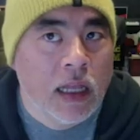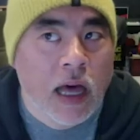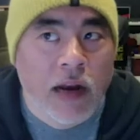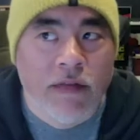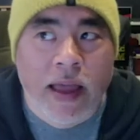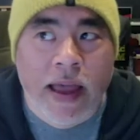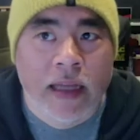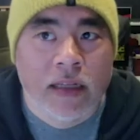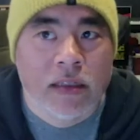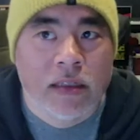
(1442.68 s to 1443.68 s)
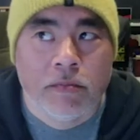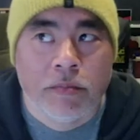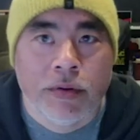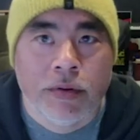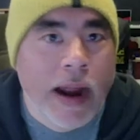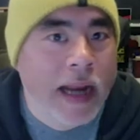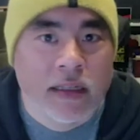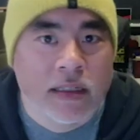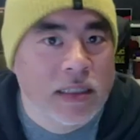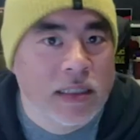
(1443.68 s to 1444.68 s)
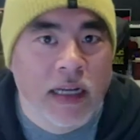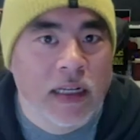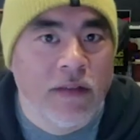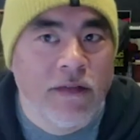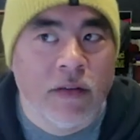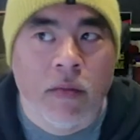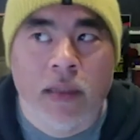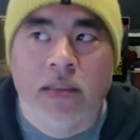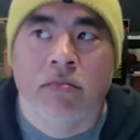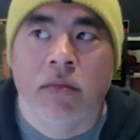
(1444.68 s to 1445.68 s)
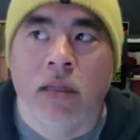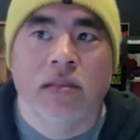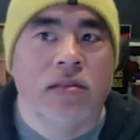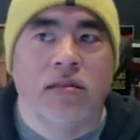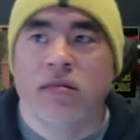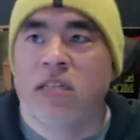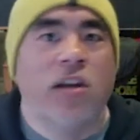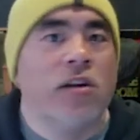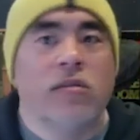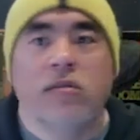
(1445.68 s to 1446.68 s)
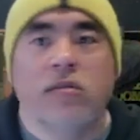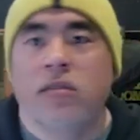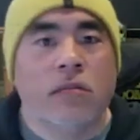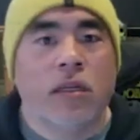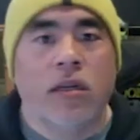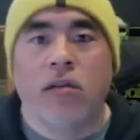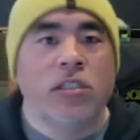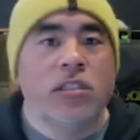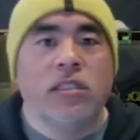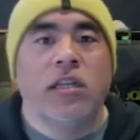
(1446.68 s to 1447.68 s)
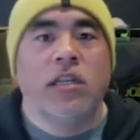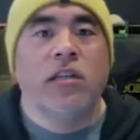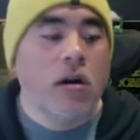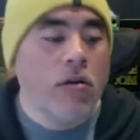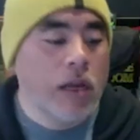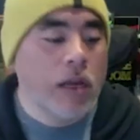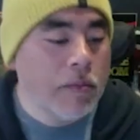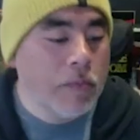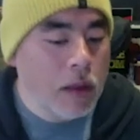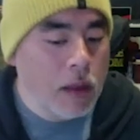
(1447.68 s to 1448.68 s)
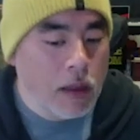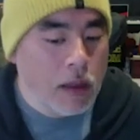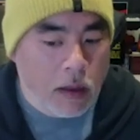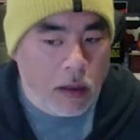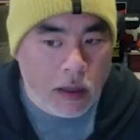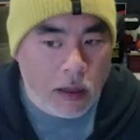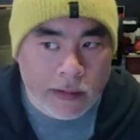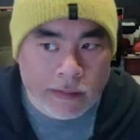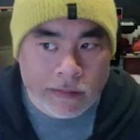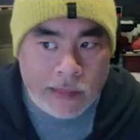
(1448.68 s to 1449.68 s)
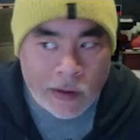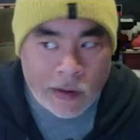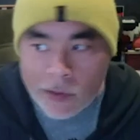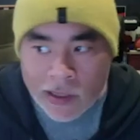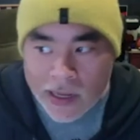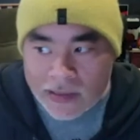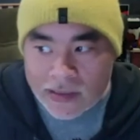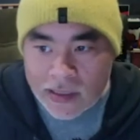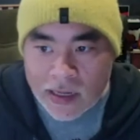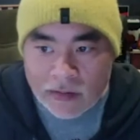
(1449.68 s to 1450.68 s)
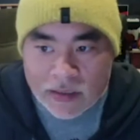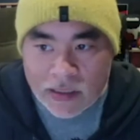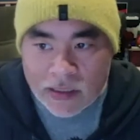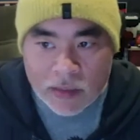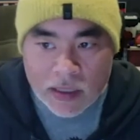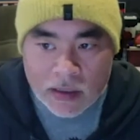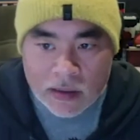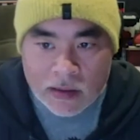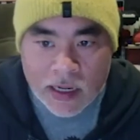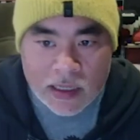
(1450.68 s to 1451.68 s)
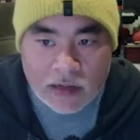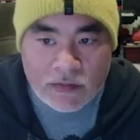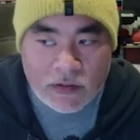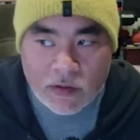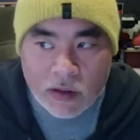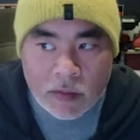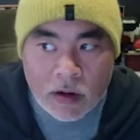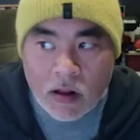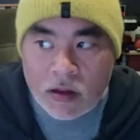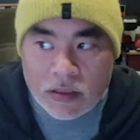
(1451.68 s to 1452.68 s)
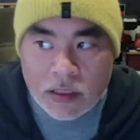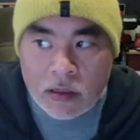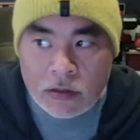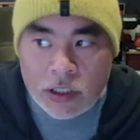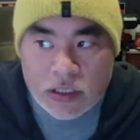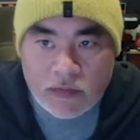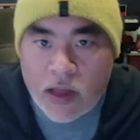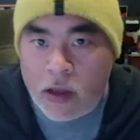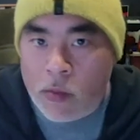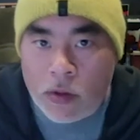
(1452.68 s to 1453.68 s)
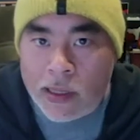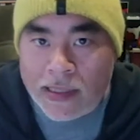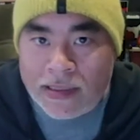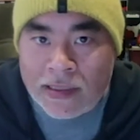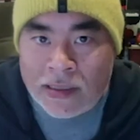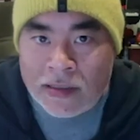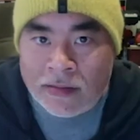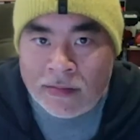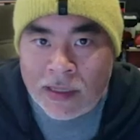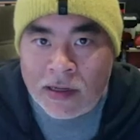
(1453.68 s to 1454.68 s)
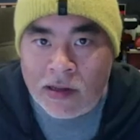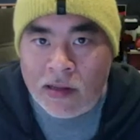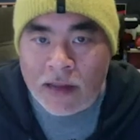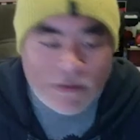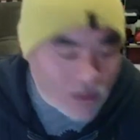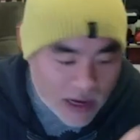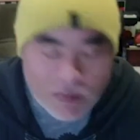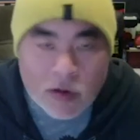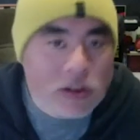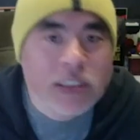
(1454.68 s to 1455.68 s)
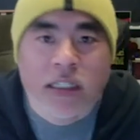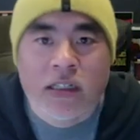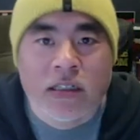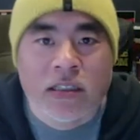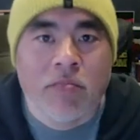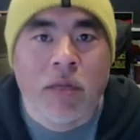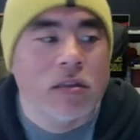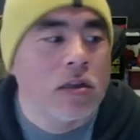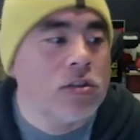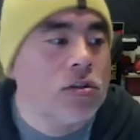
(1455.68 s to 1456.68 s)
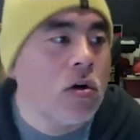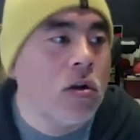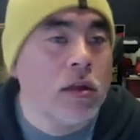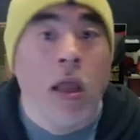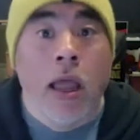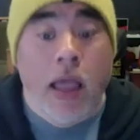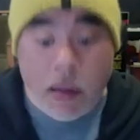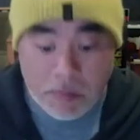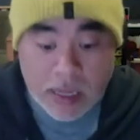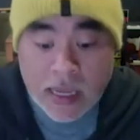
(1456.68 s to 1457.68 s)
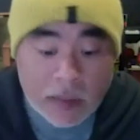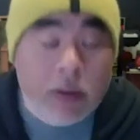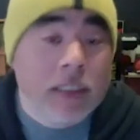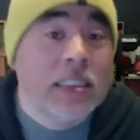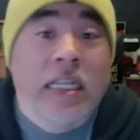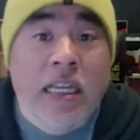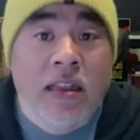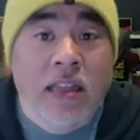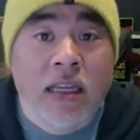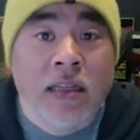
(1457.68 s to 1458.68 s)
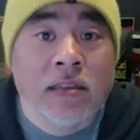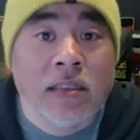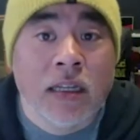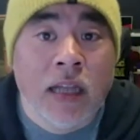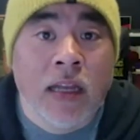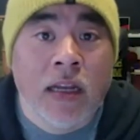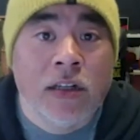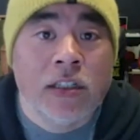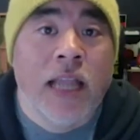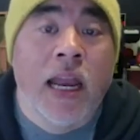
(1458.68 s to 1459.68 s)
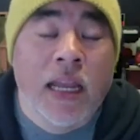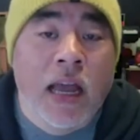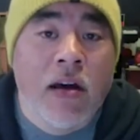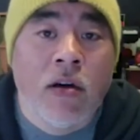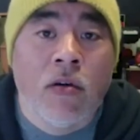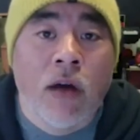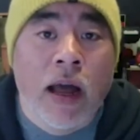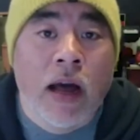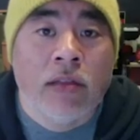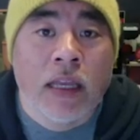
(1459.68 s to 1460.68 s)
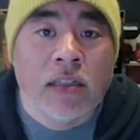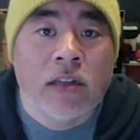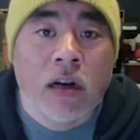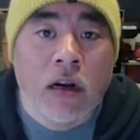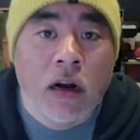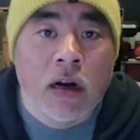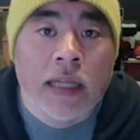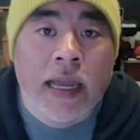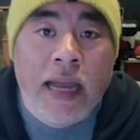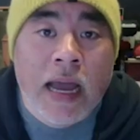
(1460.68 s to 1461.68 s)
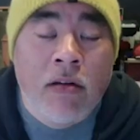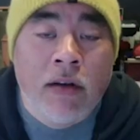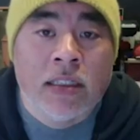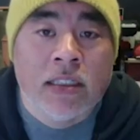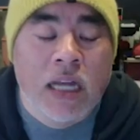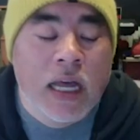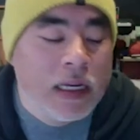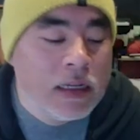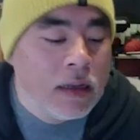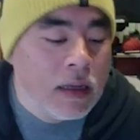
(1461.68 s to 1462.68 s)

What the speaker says: lot of that practice that I did for months and months and years, just years growing up, not realizing that it was something that I did for fun, but also just a valuable lesson in, like fine motor skills and muscle control and being able to see things and understanding how things are laid out and designed.